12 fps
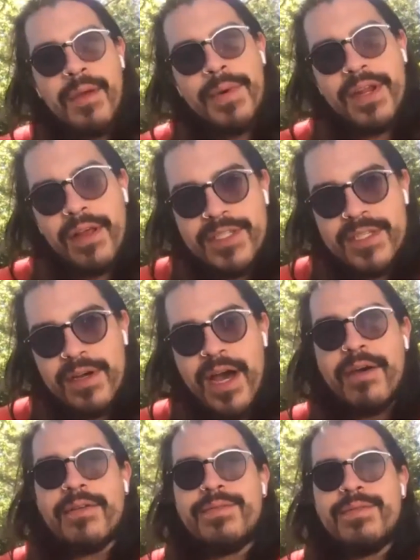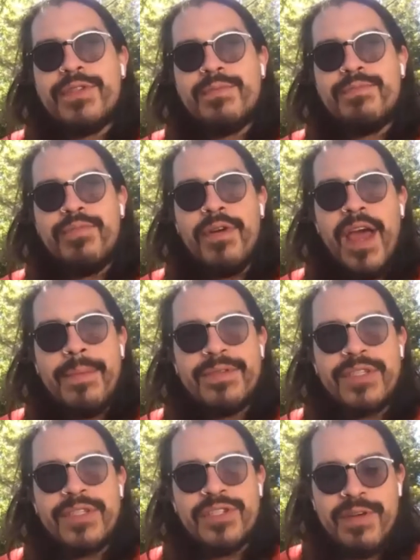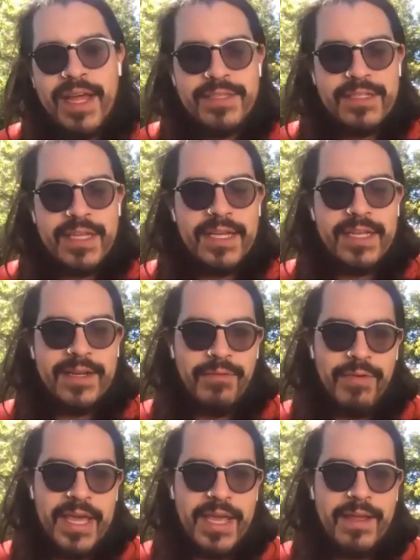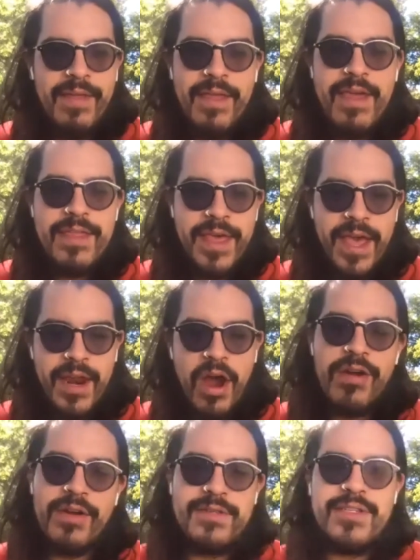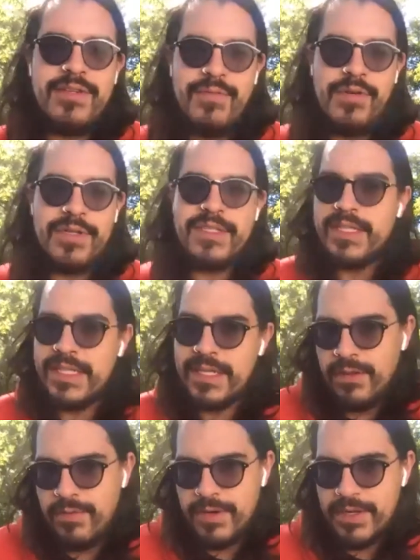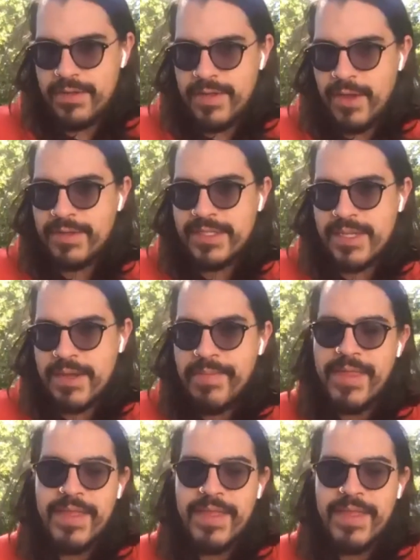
but also how to perhaps translate in a way that arcs towards the decolonial, I would say.